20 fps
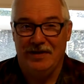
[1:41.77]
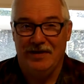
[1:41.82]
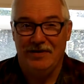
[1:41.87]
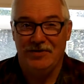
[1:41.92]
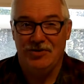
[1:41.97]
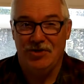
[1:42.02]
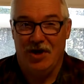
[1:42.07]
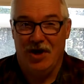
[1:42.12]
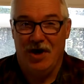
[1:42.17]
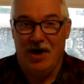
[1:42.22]

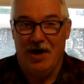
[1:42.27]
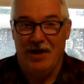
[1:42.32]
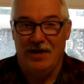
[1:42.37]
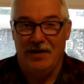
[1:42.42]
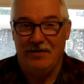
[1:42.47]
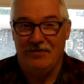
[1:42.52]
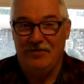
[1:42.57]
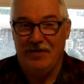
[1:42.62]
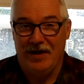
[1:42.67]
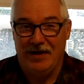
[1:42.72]
John,
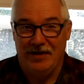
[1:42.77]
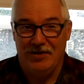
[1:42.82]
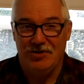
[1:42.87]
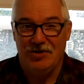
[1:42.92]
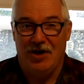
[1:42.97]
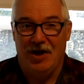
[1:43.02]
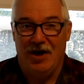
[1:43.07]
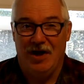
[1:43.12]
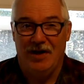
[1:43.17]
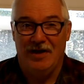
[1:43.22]
Second
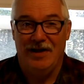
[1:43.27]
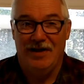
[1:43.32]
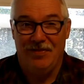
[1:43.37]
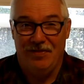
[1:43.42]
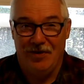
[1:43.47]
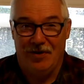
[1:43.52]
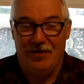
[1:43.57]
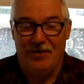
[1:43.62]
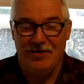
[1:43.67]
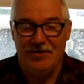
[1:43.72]
John, and
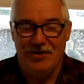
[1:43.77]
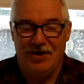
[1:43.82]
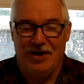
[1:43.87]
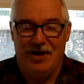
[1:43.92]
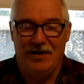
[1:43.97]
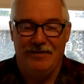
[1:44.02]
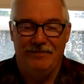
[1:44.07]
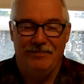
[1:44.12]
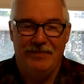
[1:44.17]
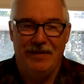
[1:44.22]
Third
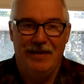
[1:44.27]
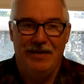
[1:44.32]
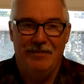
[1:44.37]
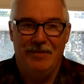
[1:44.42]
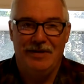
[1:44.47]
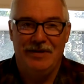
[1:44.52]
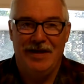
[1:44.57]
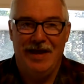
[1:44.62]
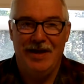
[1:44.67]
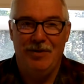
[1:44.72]
John.
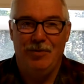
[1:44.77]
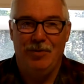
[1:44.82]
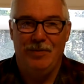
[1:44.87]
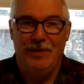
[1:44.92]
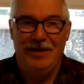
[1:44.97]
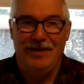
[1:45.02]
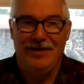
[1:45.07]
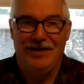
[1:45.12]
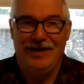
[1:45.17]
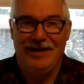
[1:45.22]
But today we'll
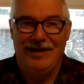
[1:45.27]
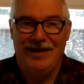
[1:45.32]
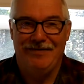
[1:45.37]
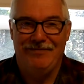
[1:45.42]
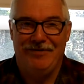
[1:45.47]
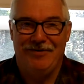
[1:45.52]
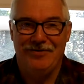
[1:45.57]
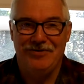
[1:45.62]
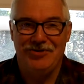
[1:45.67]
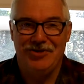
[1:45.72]
be looking at
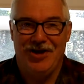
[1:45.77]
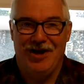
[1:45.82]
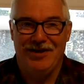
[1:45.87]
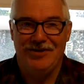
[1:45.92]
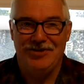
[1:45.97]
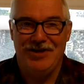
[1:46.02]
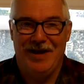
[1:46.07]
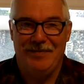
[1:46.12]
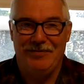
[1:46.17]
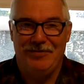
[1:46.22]
First John
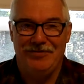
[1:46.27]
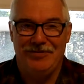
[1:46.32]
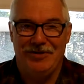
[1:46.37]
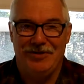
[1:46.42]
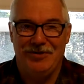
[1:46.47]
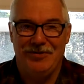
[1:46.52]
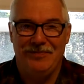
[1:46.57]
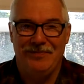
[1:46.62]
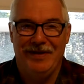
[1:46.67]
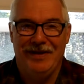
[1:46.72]
chapter 2.
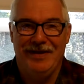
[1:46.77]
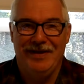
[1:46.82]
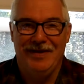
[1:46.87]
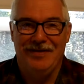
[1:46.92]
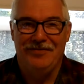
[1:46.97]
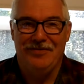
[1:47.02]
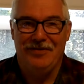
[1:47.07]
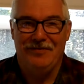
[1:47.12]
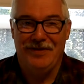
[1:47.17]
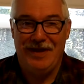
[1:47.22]

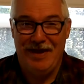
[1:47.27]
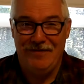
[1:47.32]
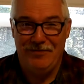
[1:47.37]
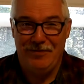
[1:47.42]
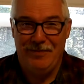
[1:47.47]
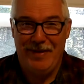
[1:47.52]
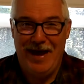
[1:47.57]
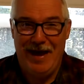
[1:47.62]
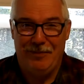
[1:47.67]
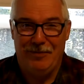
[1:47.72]
So if you have your
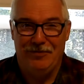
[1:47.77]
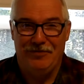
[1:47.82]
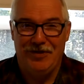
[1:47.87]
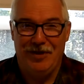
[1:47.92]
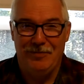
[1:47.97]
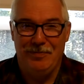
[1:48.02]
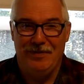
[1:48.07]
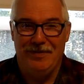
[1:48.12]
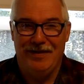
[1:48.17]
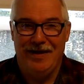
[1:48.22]
Bibles
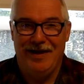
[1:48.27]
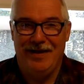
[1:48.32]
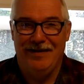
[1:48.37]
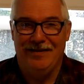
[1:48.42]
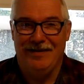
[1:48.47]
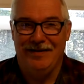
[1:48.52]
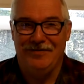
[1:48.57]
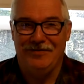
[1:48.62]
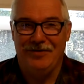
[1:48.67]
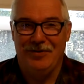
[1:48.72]
open there,
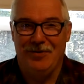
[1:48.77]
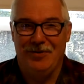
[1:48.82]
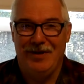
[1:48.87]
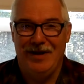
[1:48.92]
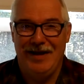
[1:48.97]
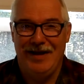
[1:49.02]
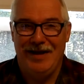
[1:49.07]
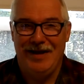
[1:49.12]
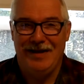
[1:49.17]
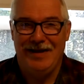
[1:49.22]
let's go
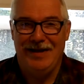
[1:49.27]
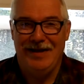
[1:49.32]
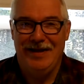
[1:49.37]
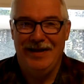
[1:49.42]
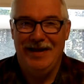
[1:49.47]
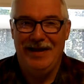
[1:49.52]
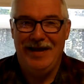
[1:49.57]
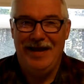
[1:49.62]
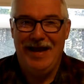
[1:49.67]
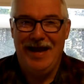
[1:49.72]
ahead
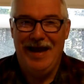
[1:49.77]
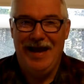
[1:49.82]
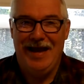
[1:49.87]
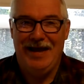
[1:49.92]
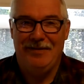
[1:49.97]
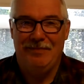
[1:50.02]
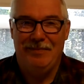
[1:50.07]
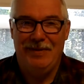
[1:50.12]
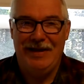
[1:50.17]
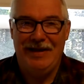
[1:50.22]

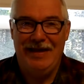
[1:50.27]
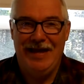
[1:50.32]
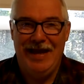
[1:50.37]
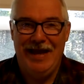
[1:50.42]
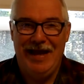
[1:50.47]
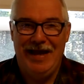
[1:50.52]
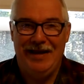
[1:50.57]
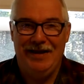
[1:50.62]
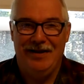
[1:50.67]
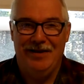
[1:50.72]
and
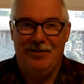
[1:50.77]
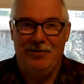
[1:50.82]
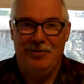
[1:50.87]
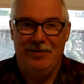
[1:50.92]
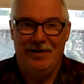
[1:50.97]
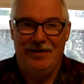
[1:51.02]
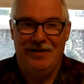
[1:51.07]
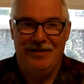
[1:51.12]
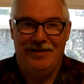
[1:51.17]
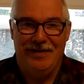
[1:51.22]
begin
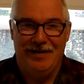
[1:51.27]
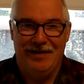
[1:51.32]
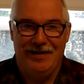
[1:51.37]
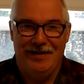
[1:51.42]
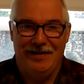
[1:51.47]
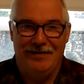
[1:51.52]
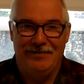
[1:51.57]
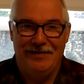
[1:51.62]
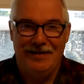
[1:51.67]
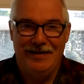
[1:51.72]
with
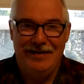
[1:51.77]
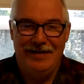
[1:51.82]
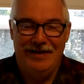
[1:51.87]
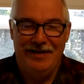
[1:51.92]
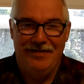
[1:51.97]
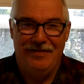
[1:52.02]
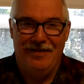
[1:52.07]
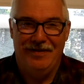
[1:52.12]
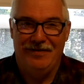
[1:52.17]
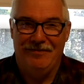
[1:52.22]
uh,
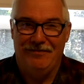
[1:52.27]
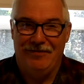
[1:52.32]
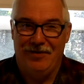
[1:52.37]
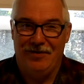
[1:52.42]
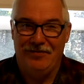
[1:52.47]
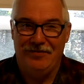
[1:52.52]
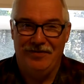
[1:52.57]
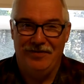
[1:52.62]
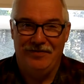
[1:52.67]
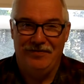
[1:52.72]
the
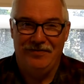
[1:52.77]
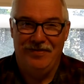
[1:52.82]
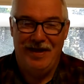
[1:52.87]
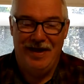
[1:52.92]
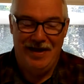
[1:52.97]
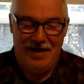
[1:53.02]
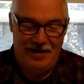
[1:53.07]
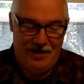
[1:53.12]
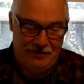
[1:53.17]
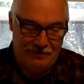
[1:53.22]
verses
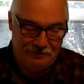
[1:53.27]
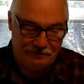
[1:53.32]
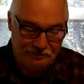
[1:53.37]
there.